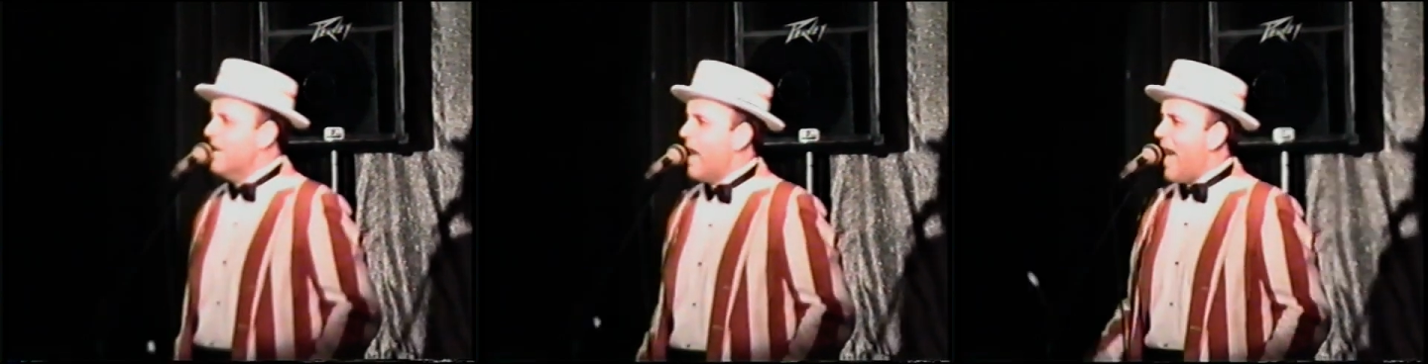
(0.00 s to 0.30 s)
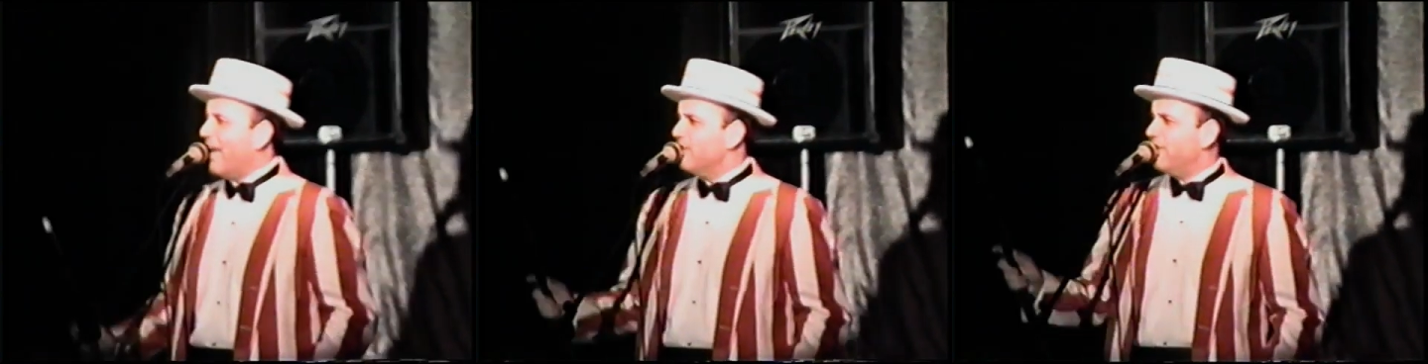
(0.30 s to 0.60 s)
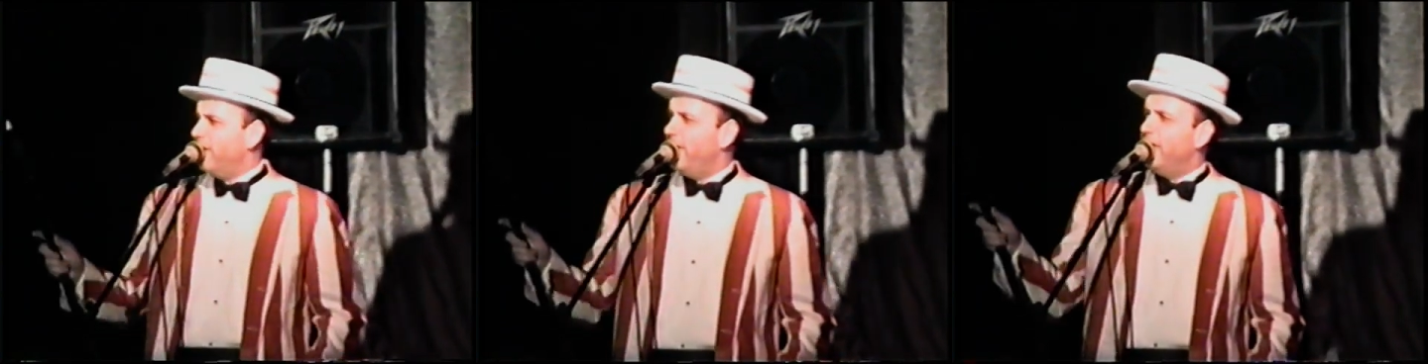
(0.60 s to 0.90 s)
I
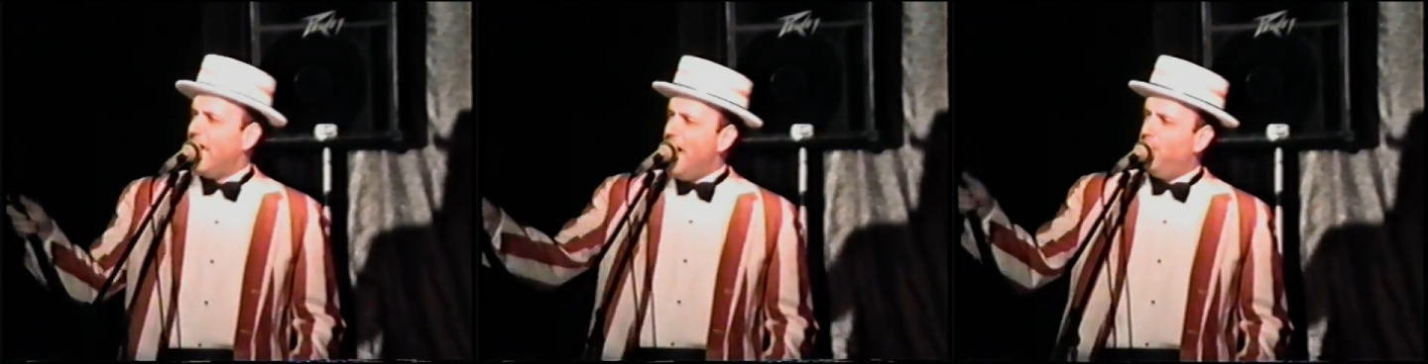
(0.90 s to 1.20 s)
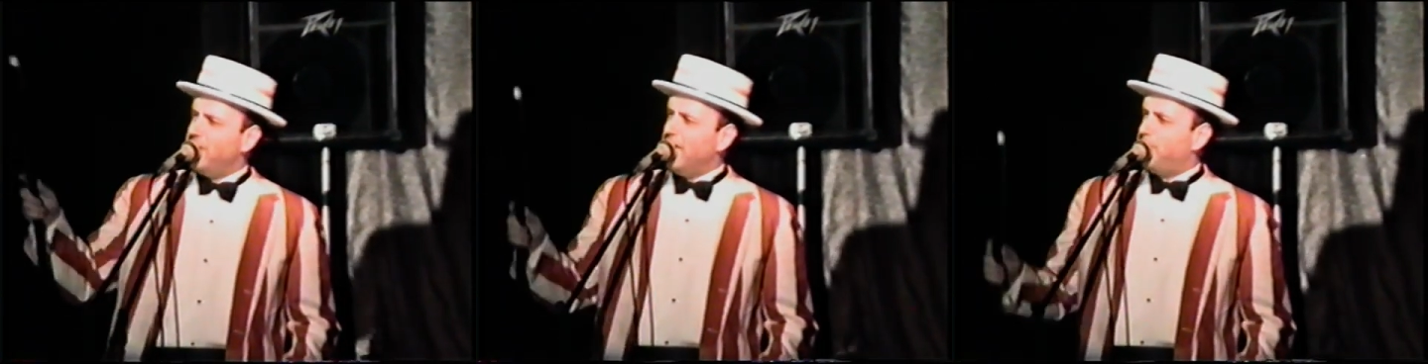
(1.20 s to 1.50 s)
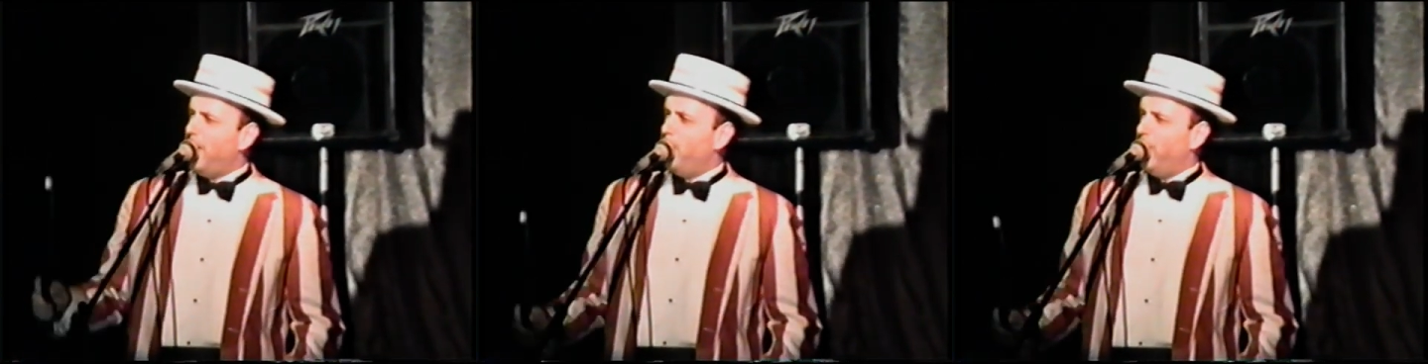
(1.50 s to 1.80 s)
consider that the hours I
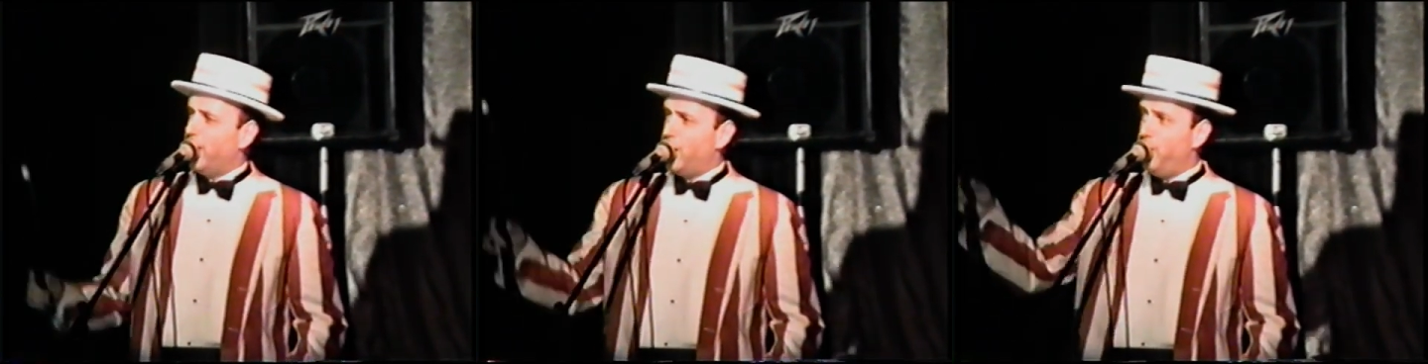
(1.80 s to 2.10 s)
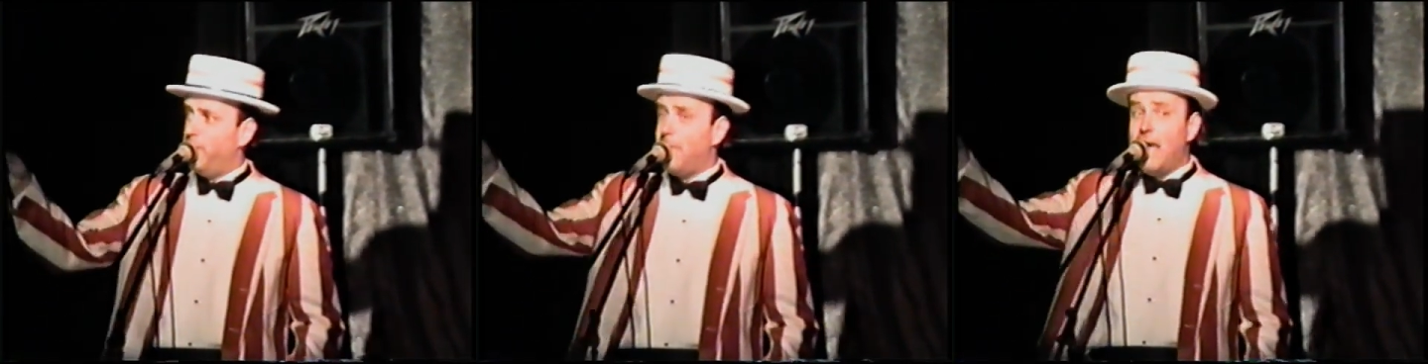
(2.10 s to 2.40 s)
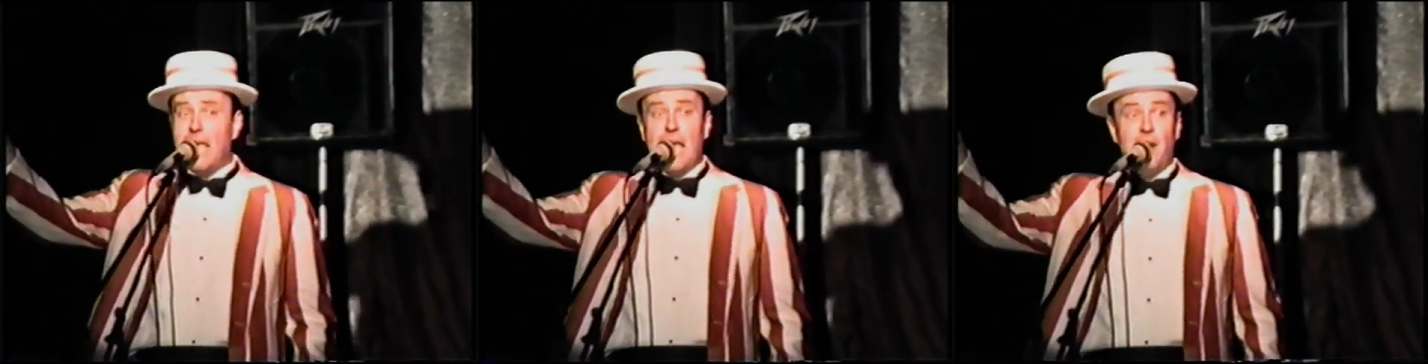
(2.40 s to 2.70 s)
spend with a cue in my
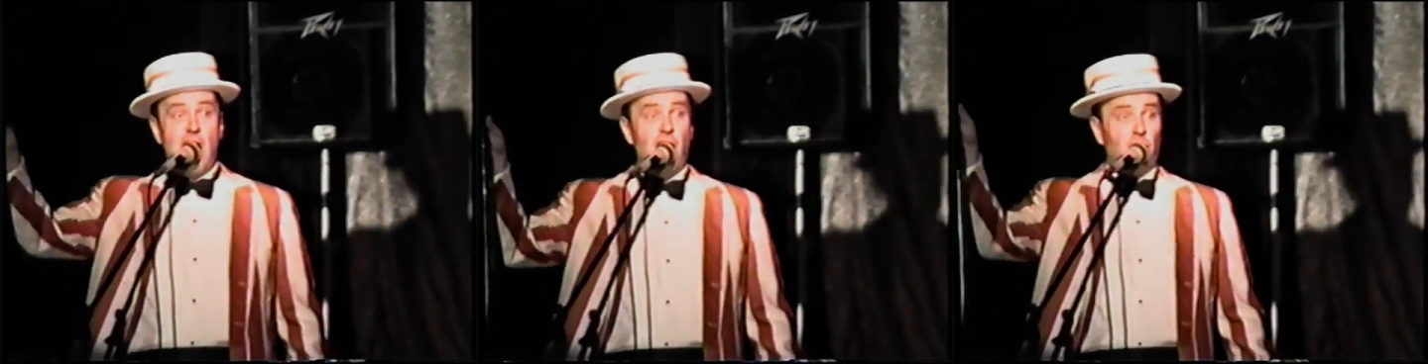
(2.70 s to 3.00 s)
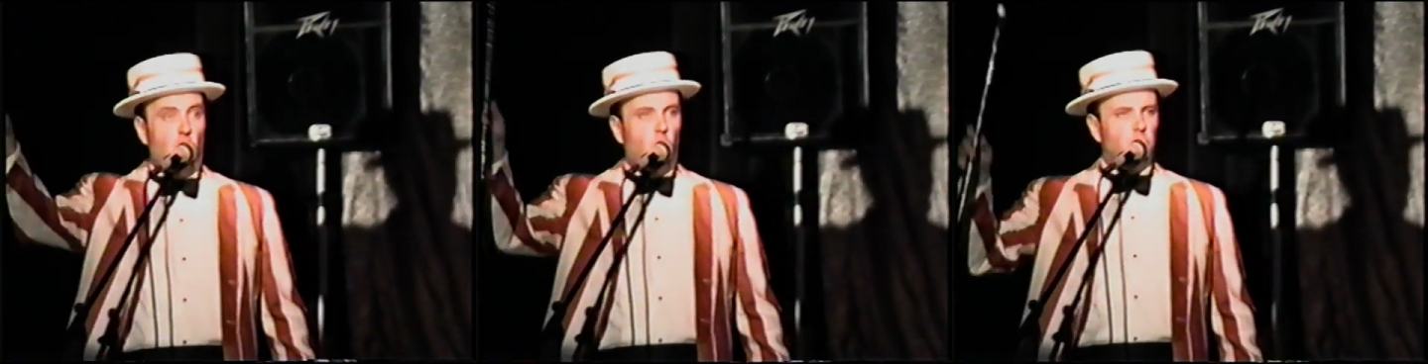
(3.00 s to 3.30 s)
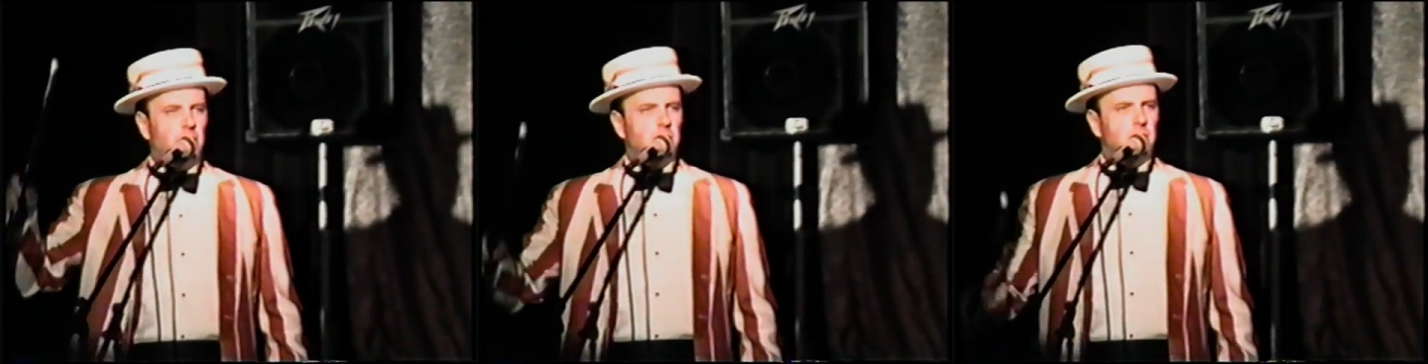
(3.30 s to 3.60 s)
hand are
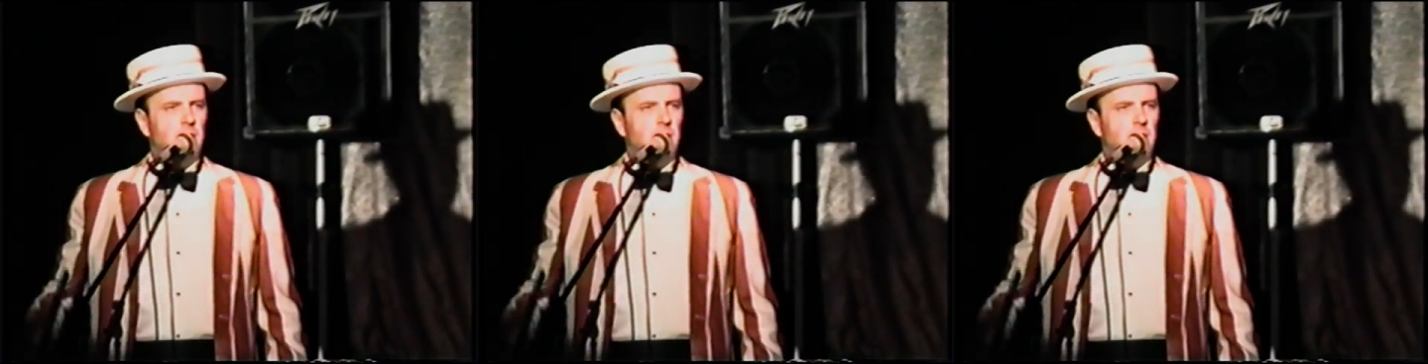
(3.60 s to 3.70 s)
golden.